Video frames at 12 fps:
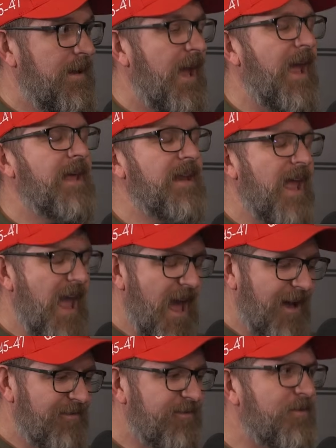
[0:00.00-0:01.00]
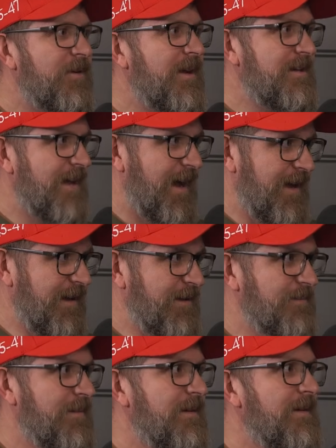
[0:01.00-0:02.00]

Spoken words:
And every time